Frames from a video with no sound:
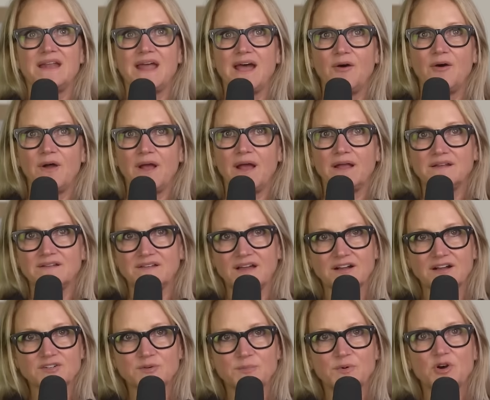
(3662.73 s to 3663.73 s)
Now,
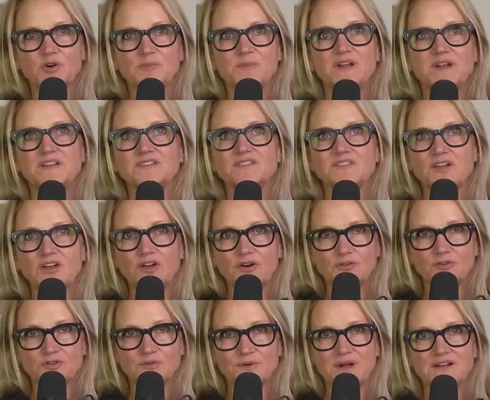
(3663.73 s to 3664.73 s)
Doctor Berkman is the
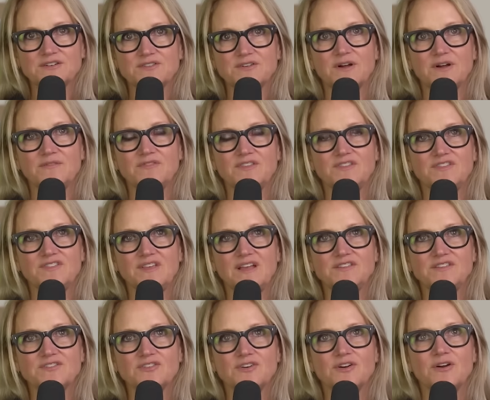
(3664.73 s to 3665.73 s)
co-director of the
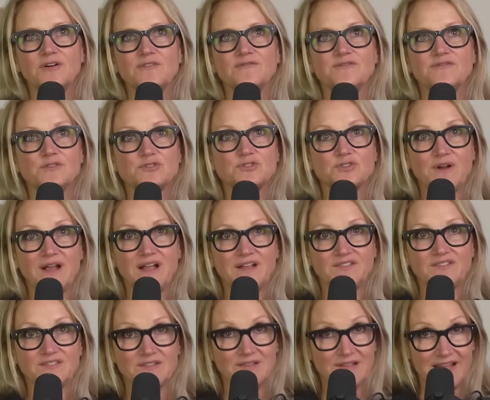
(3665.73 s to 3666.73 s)
Center for
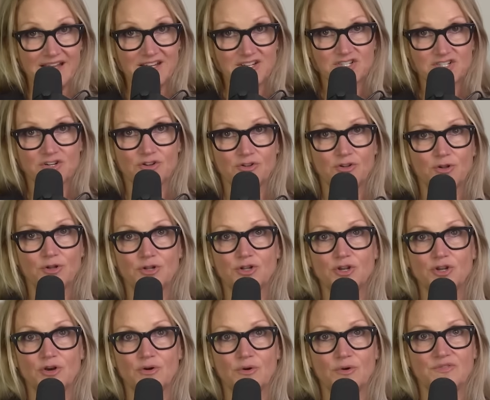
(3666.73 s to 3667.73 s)
Translational
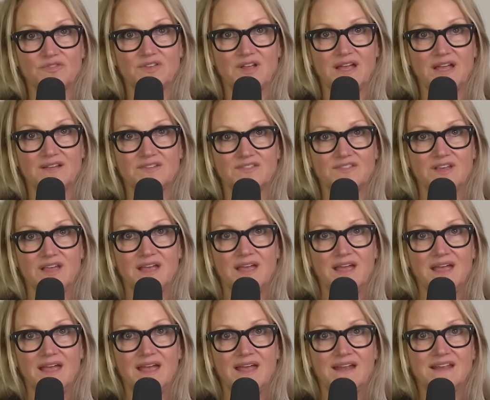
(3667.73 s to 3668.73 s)
Neuroscience.
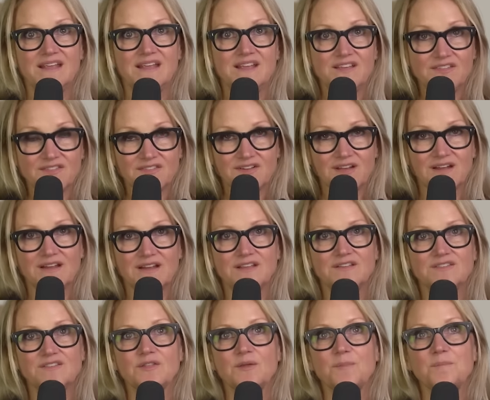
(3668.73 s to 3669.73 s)
And he
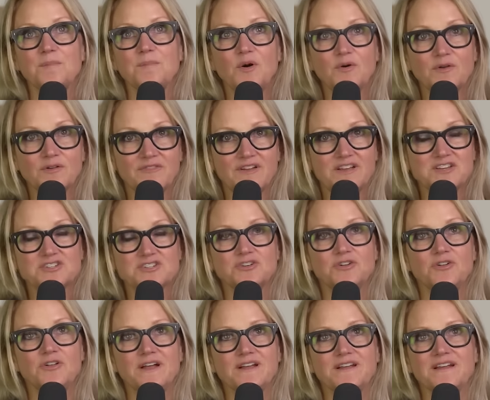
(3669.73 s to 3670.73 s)
studies the
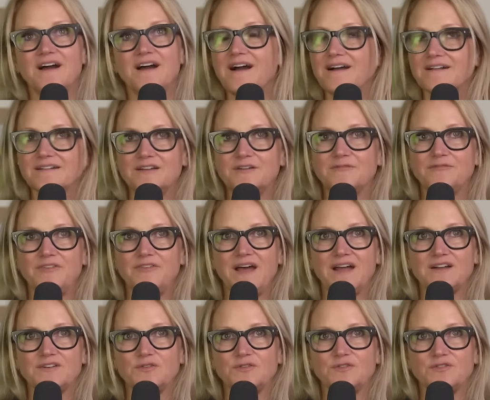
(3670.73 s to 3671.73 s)
motivational and cognitive
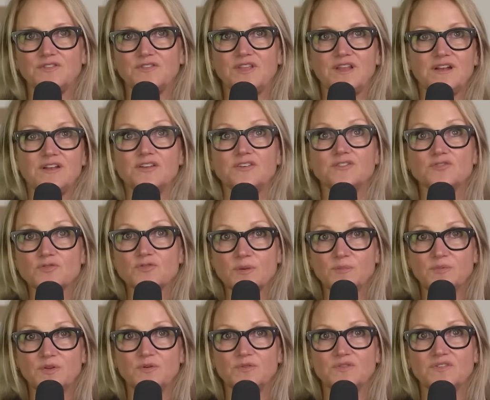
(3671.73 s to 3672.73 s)
factors that
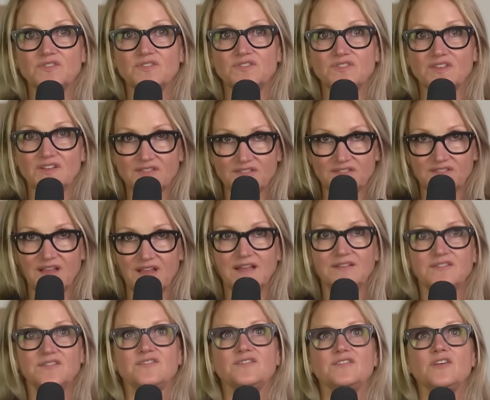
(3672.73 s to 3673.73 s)
contribute to
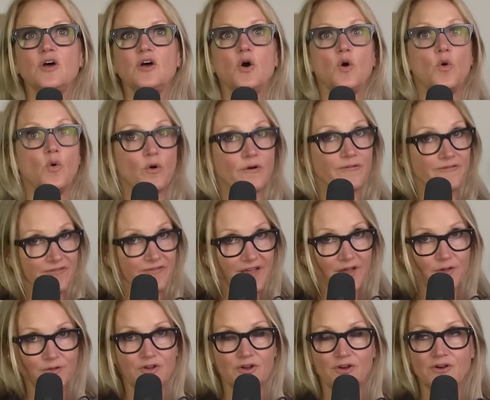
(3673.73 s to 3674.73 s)
success or
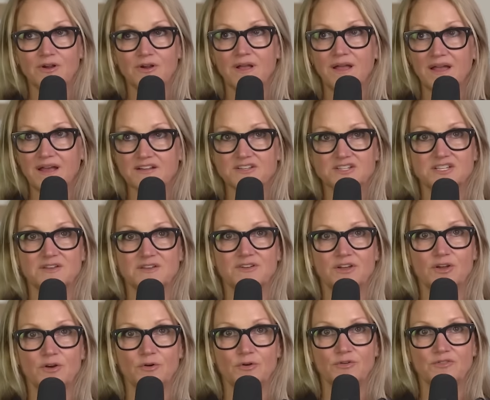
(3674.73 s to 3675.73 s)
failure at
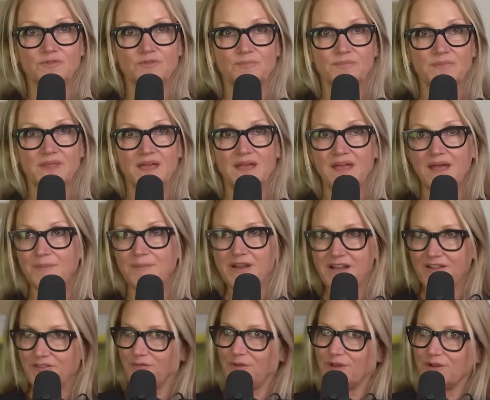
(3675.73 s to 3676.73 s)
achieving goals. I
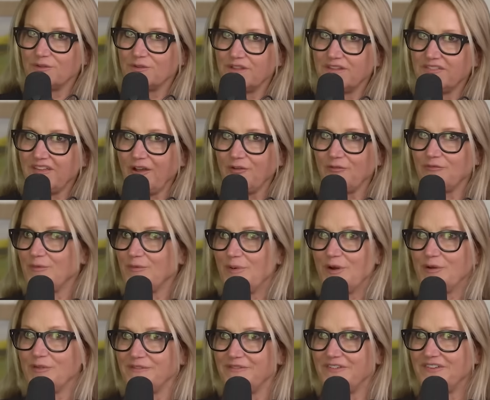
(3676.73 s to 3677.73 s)
mean, he's figured this out for
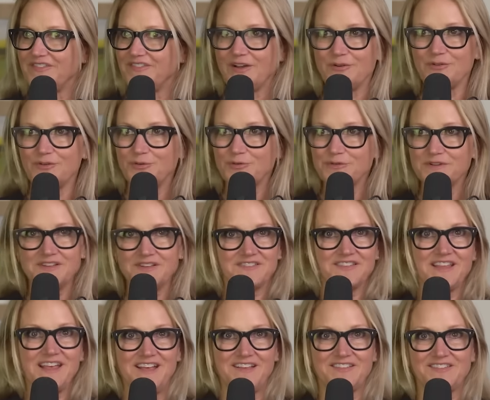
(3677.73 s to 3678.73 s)
both of us. How cool
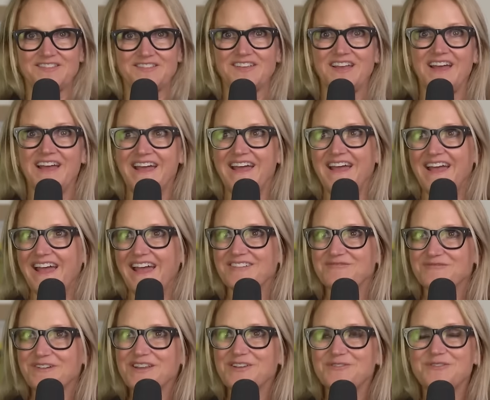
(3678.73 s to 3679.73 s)
is this?
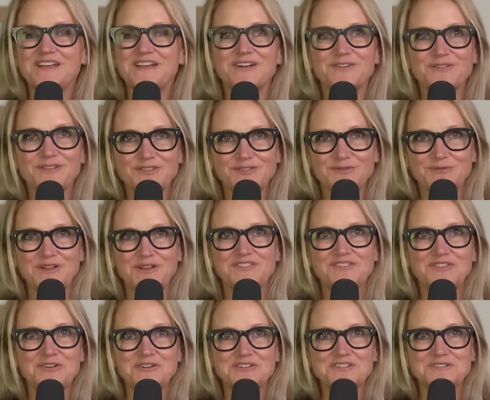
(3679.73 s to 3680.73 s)
And when you hear this
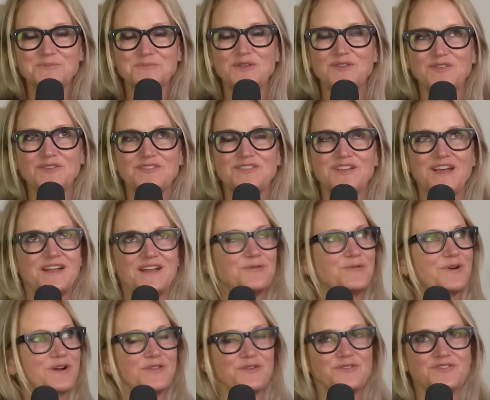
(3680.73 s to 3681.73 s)
research, this is kind
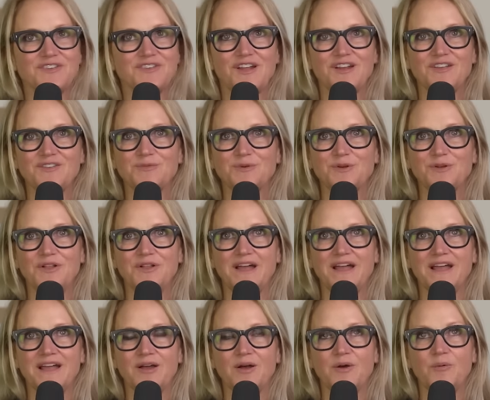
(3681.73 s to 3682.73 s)
of one of those studies where you're
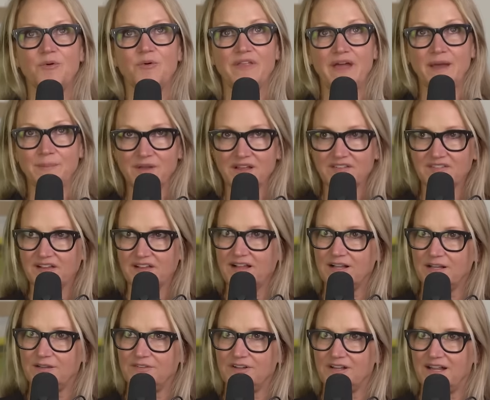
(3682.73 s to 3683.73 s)
like, well, that makes a
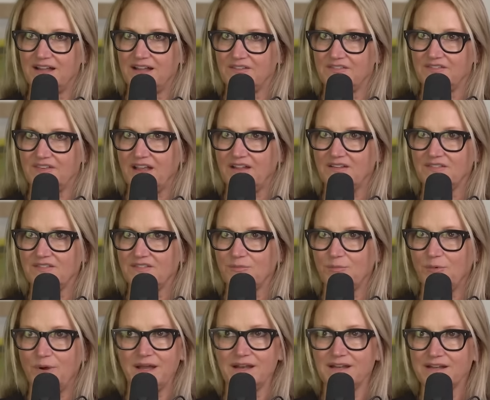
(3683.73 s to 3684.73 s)
hell of a lot of sense.
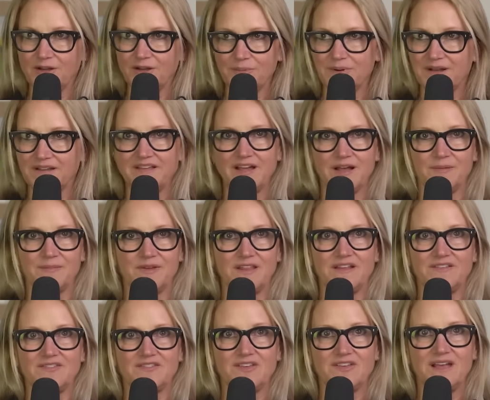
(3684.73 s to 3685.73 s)
Why did nobody tell me
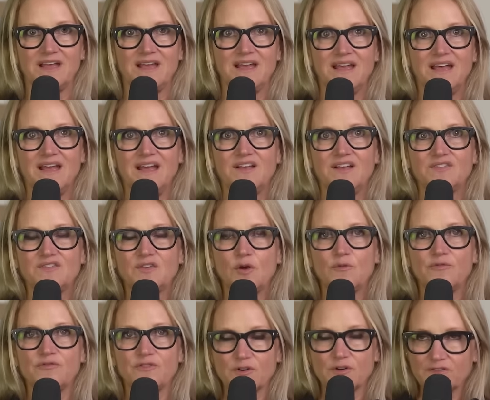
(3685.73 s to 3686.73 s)
this?
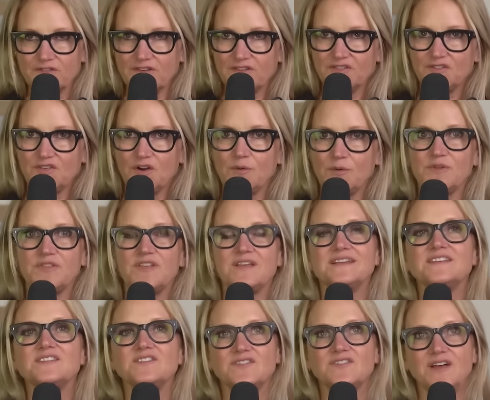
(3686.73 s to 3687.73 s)
So first, let's start with
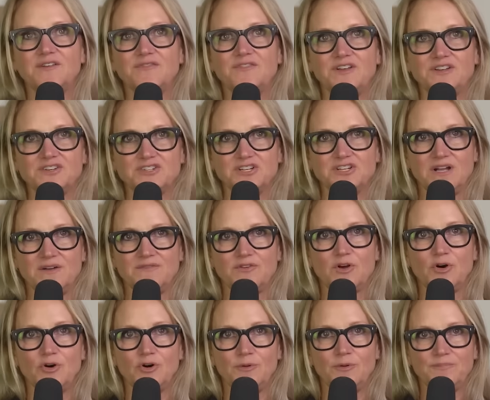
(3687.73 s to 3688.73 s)
his definition of
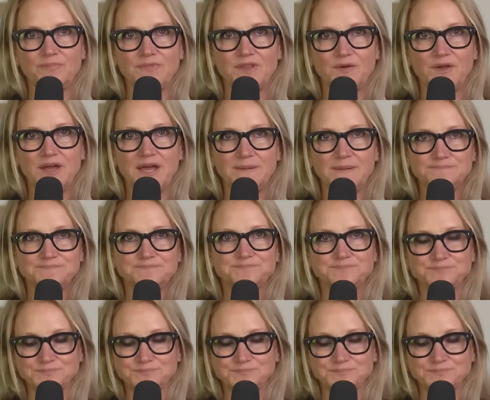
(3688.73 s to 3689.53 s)
a goal, okay?